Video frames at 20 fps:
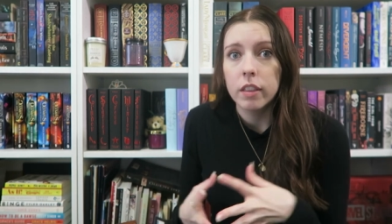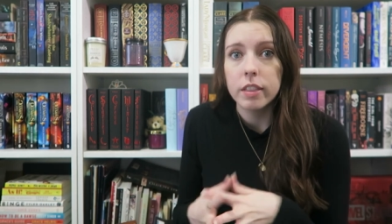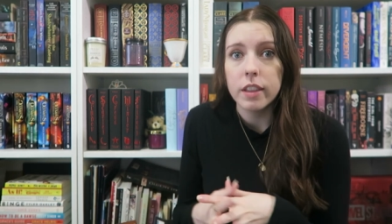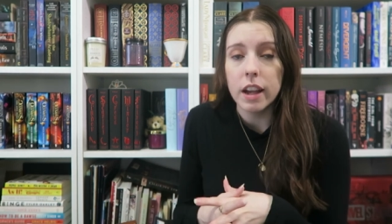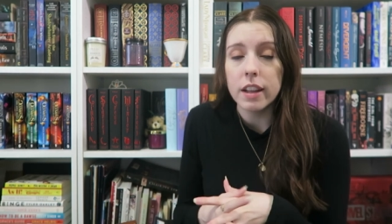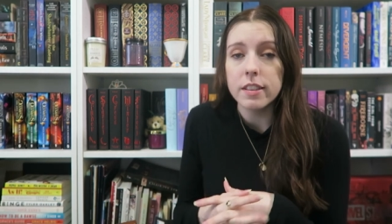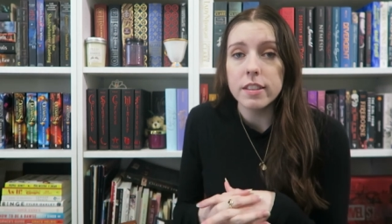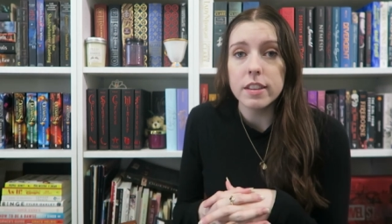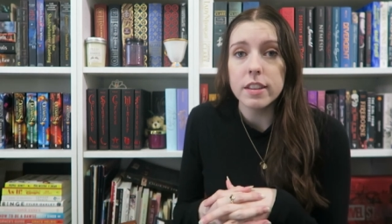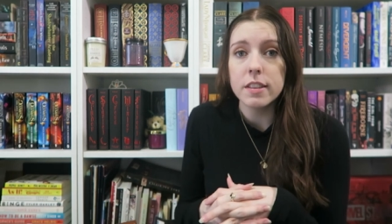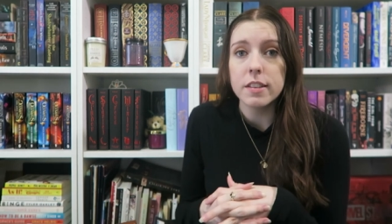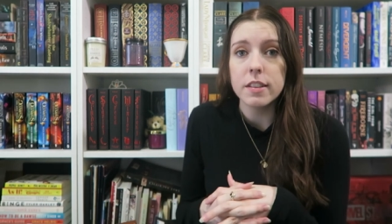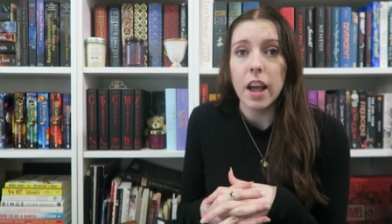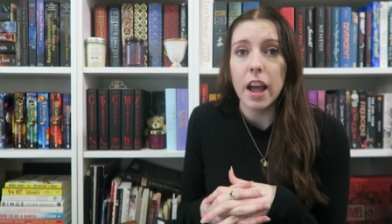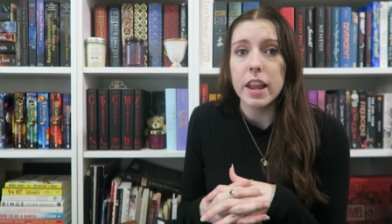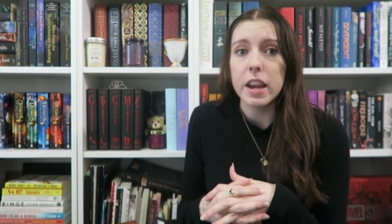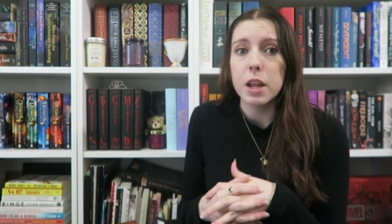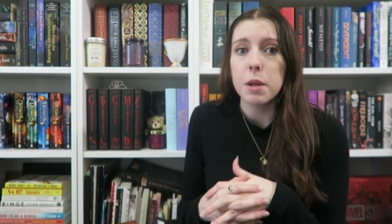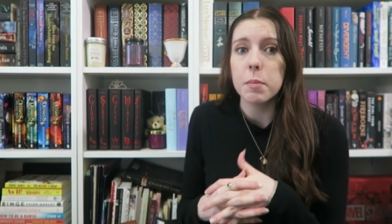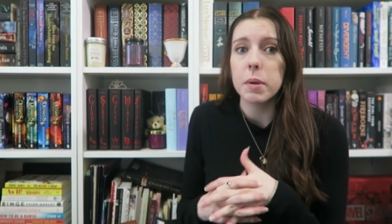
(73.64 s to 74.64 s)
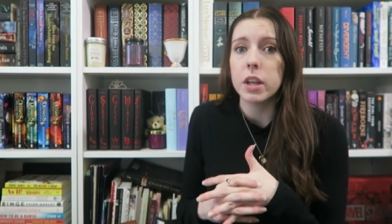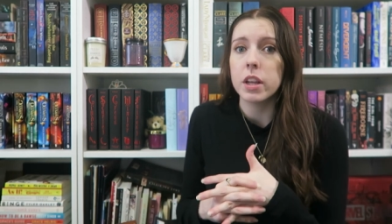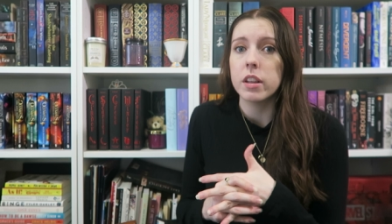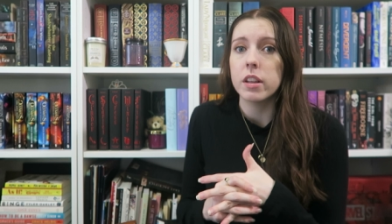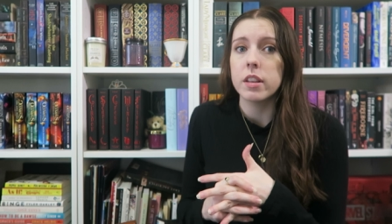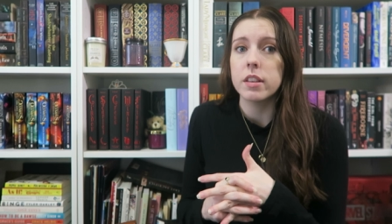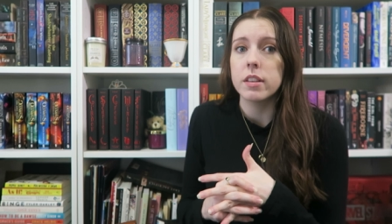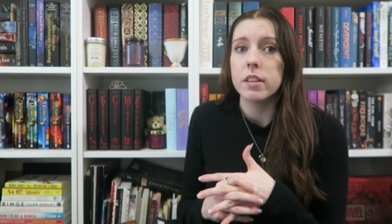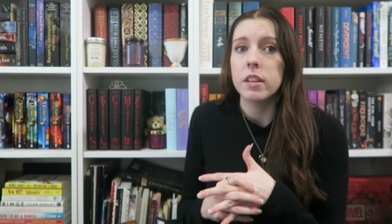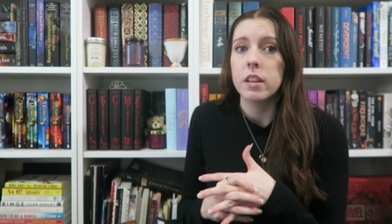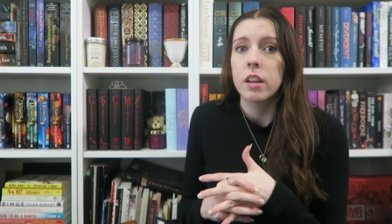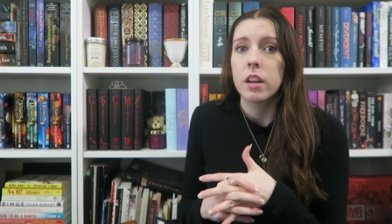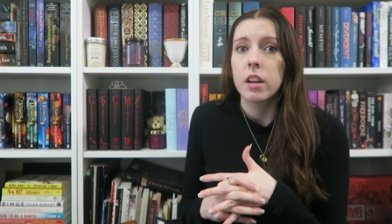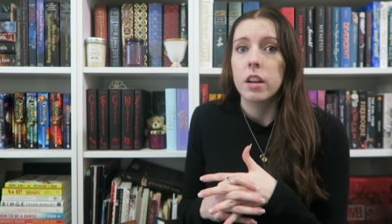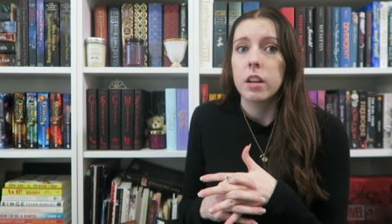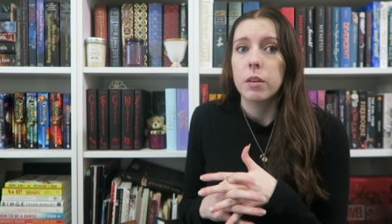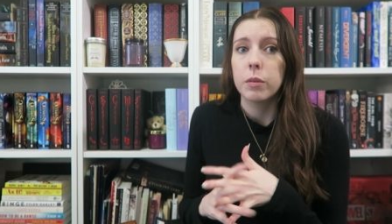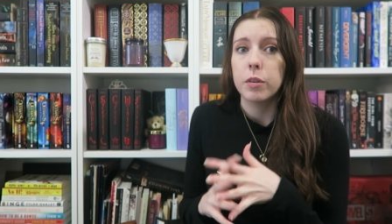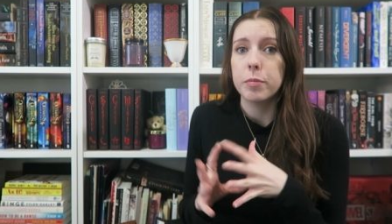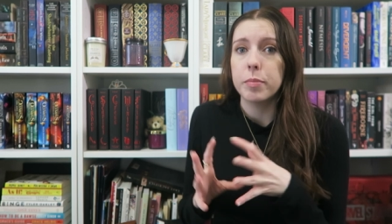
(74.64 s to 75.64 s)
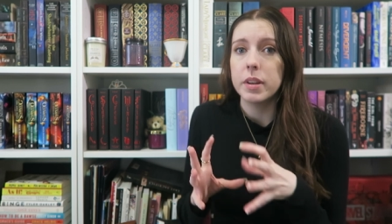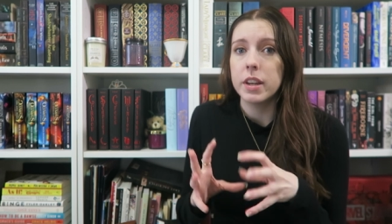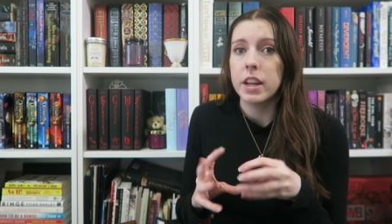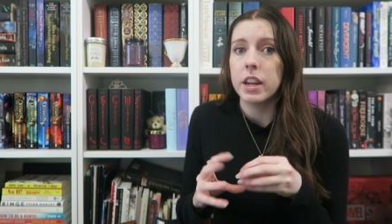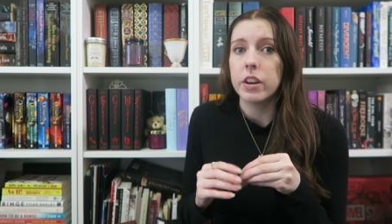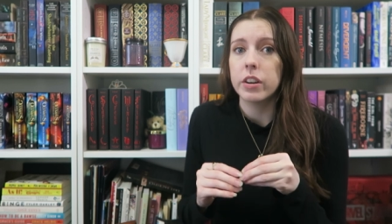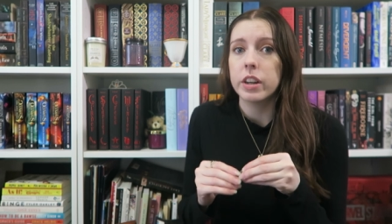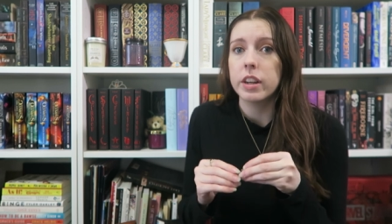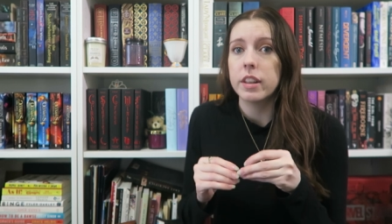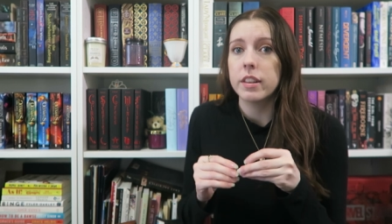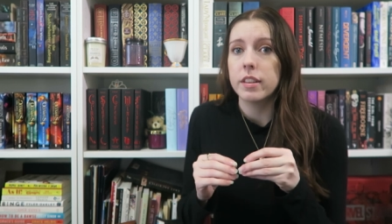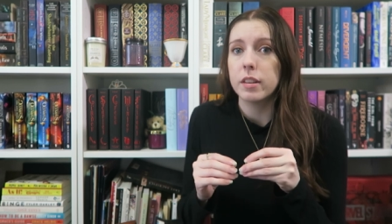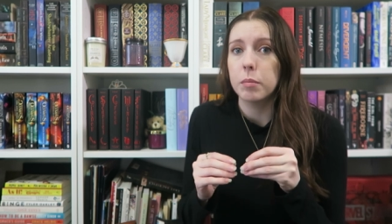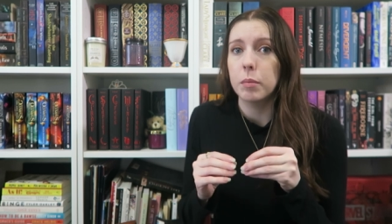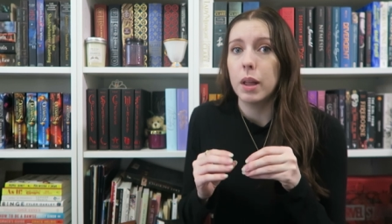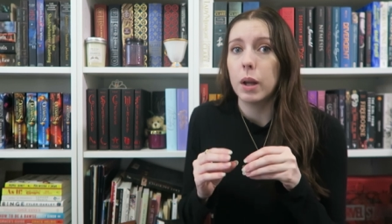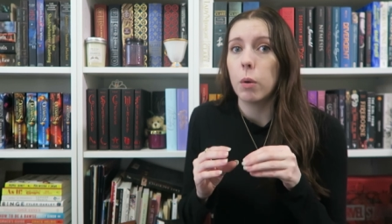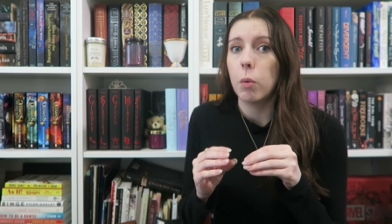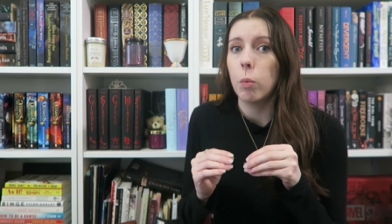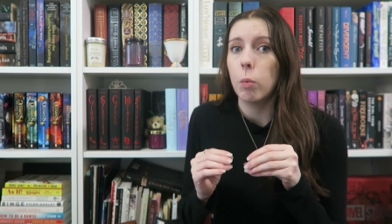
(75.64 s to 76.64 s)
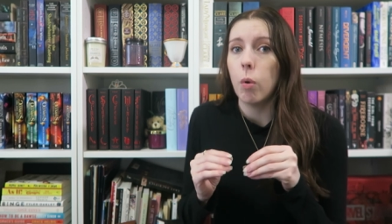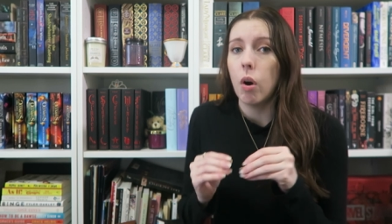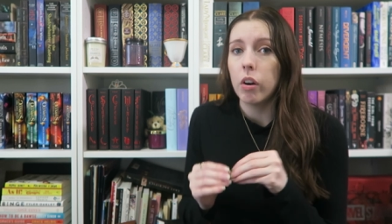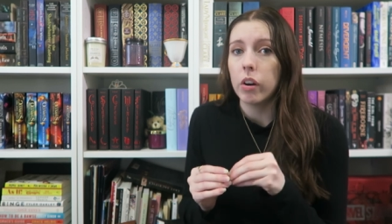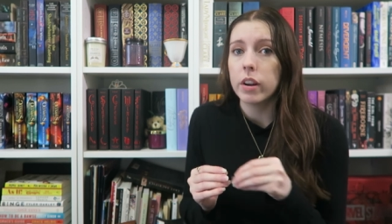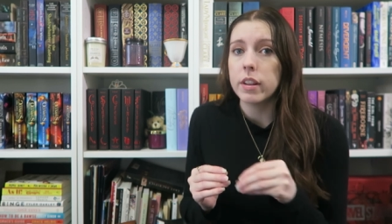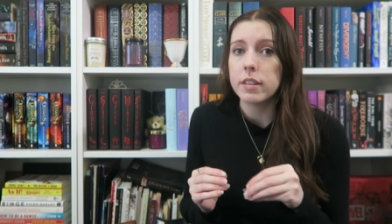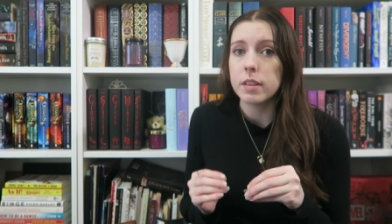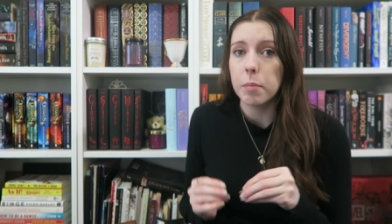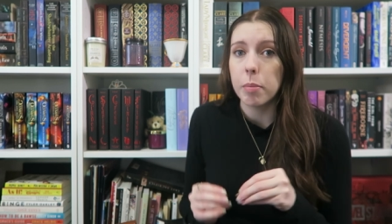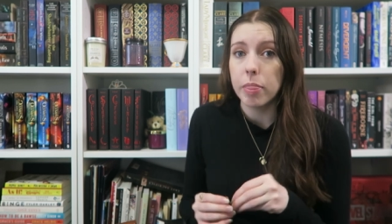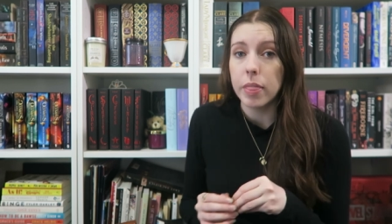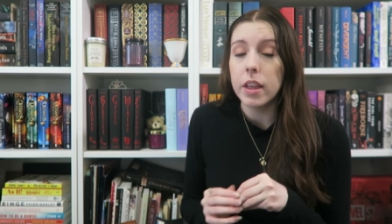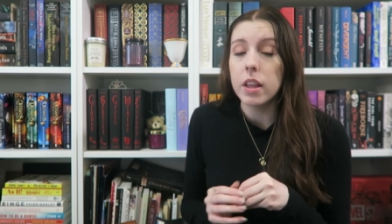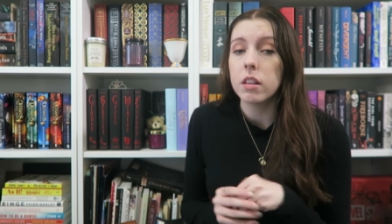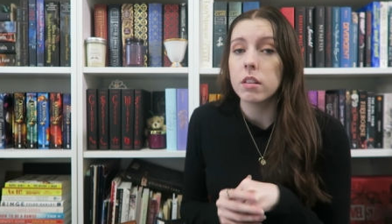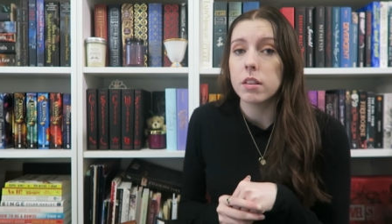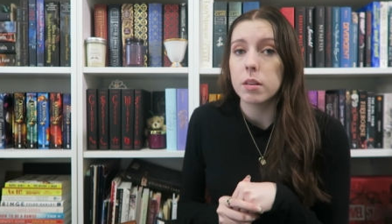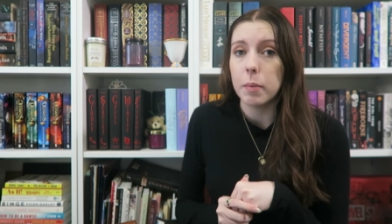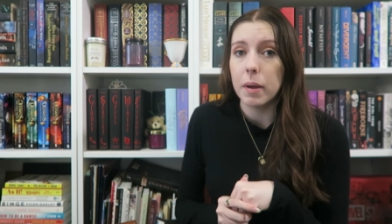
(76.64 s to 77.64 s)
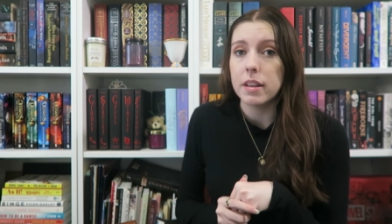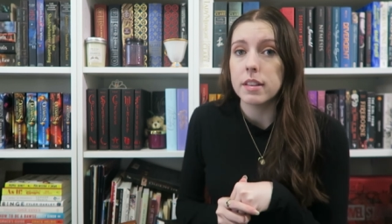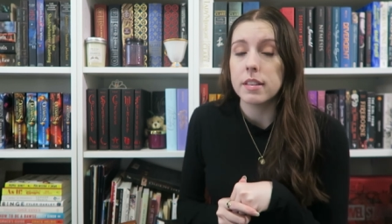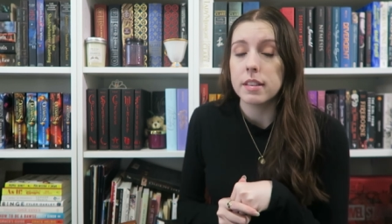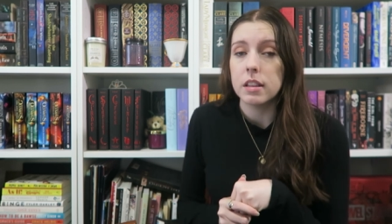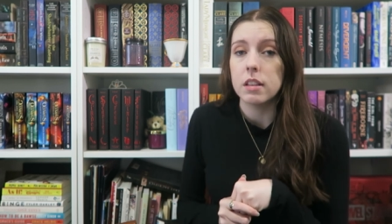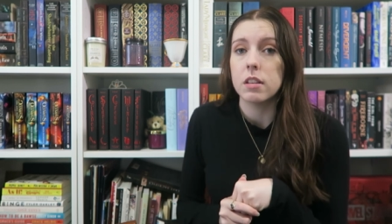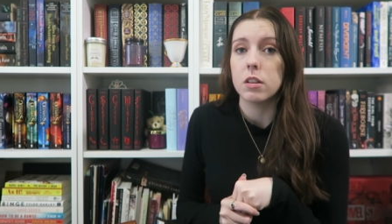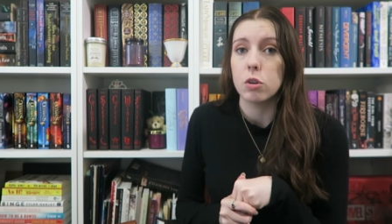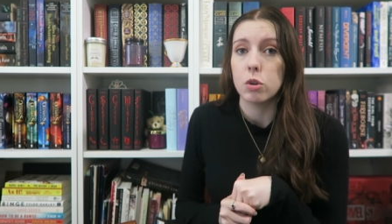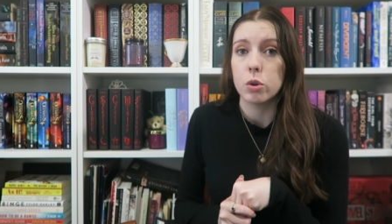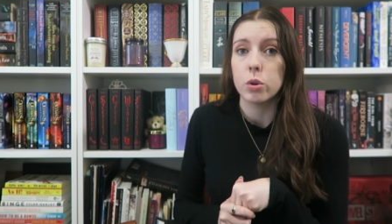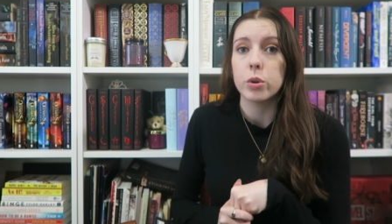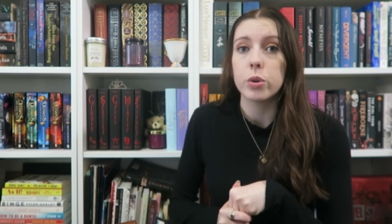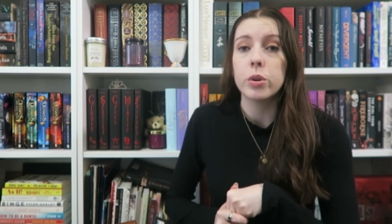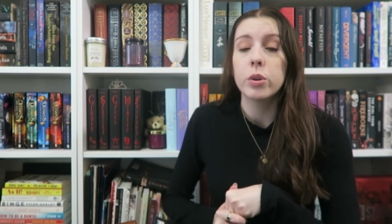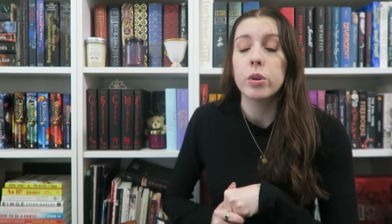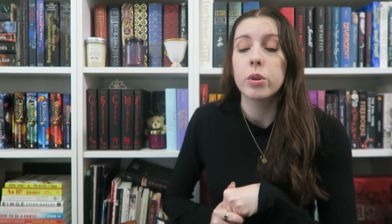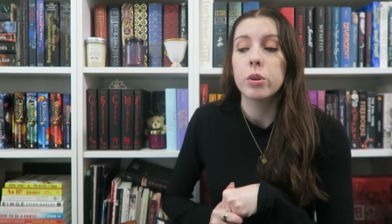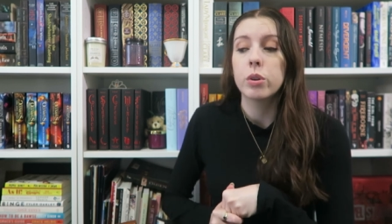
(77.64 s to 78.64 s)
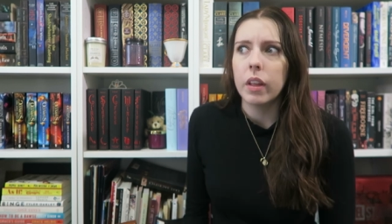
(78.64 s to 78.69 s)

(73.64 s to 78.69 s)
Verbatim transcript: that's exciting because we've been hearing some like worrisome things about season two.